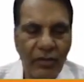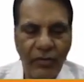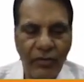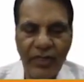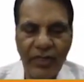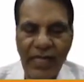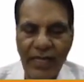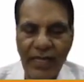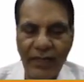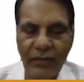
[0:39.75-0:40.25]

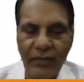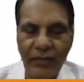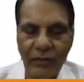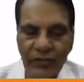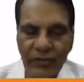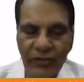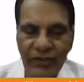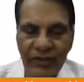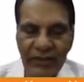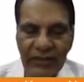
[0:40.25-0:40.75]
for
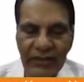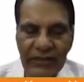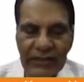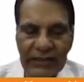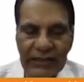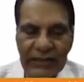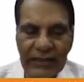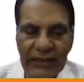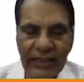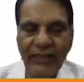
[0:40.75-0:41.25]

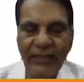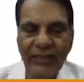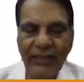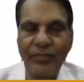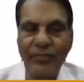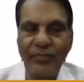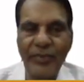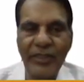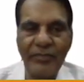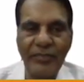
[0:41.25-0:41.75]
diagnosis
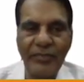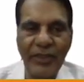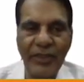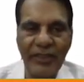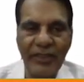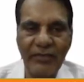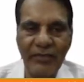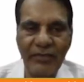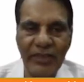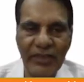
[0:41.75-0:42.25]
in
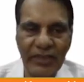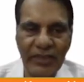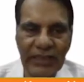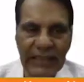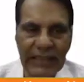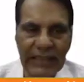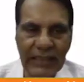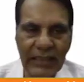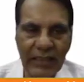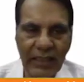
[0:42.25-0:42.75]

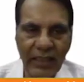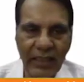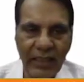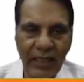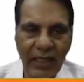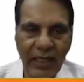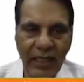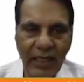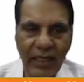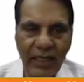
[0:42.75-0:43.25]
pre-perimetric
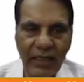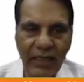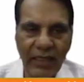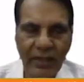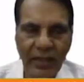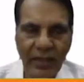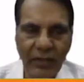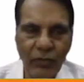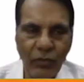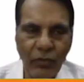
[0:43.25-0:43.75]

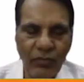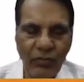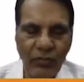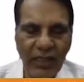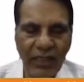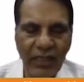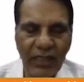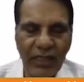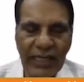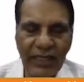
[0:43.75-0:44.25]

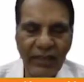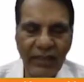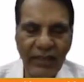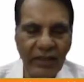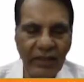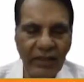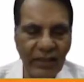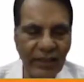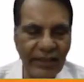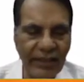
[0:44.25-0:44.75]
glaucoma
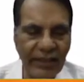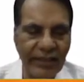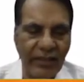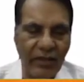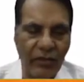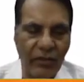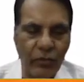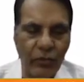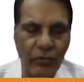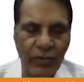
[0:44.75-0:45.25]
and early
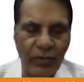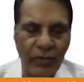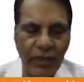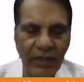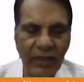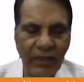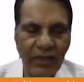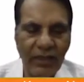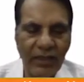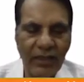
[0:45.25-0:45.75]
glaucoma,
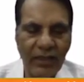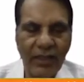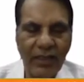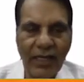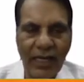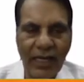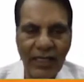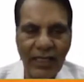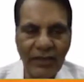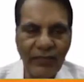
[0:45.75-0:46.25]

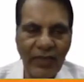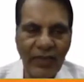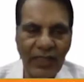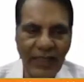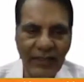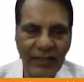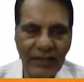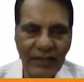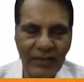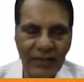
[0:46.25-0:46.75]
as well
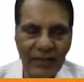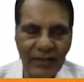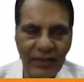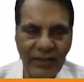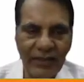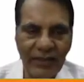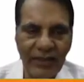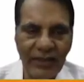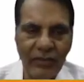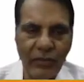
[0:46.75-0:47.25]
as
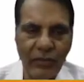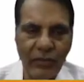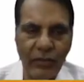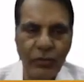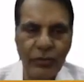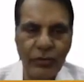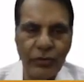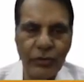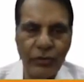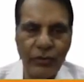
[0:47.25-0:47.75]
it can
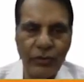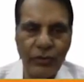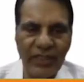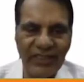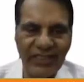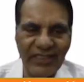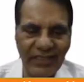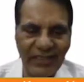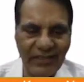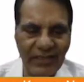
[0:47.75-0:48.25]
also
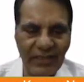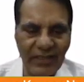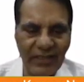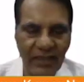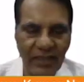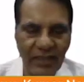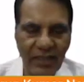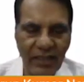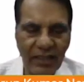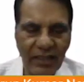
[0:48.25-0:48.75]
assess
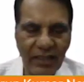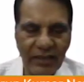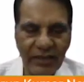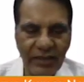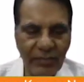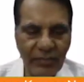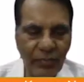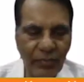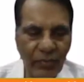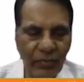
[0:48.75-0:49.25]

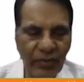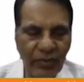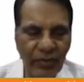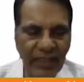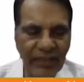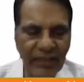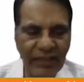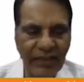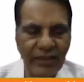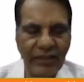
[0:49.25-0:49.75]
the
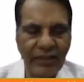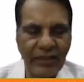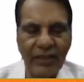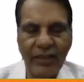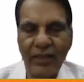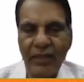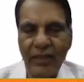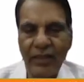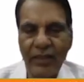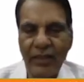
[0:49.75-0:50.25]
progression
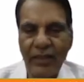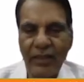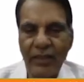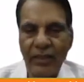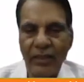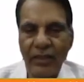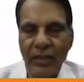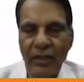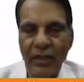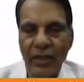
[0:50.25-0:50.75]

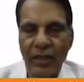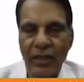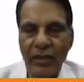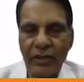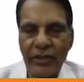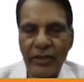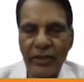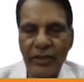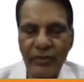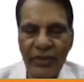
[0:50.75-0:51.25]

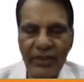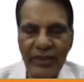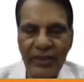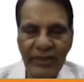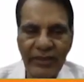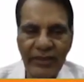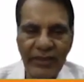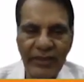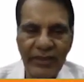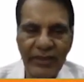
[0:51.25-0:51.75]

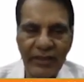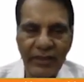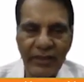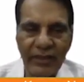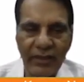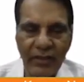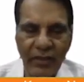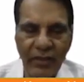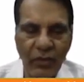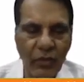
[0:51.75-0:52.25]
during the
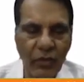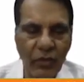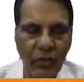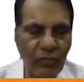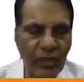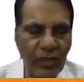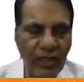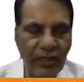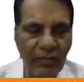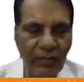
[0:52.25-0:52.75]

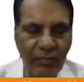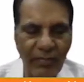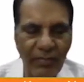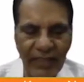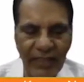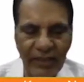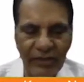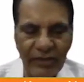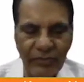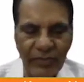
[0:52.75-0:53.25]
glaucoma
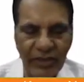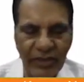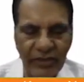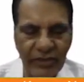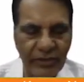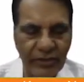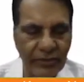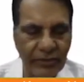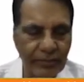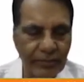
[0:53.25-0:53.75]

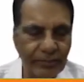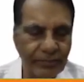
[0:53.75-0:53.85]
management.